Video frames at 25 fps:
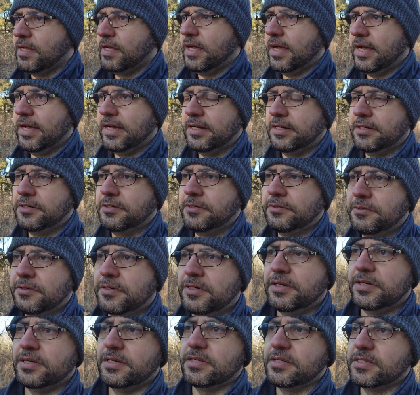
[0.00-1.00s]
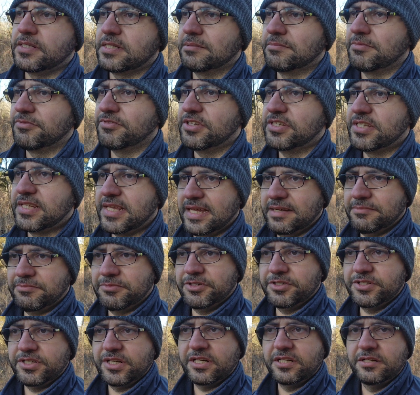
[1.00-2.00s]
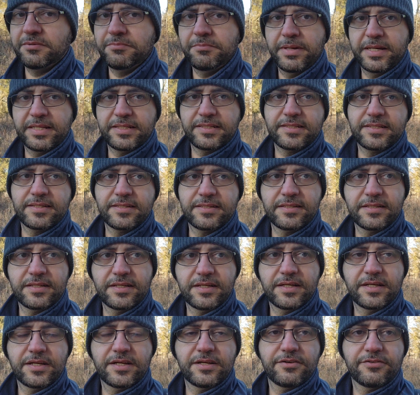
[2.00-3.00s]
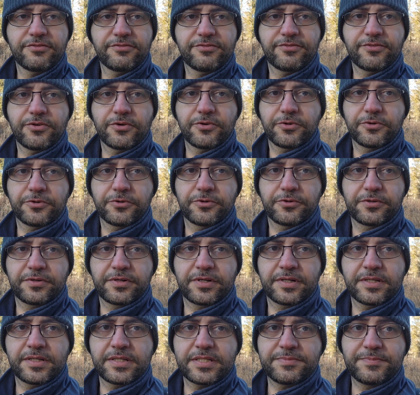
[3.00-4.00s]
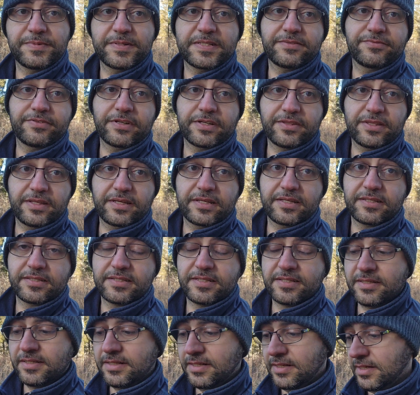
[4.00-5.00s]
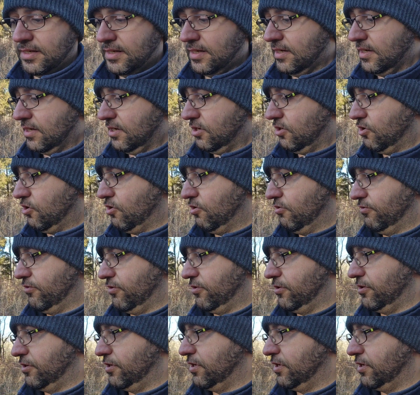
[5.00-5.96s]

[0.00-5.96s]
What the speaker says: how some of these cameras are meant for specific things over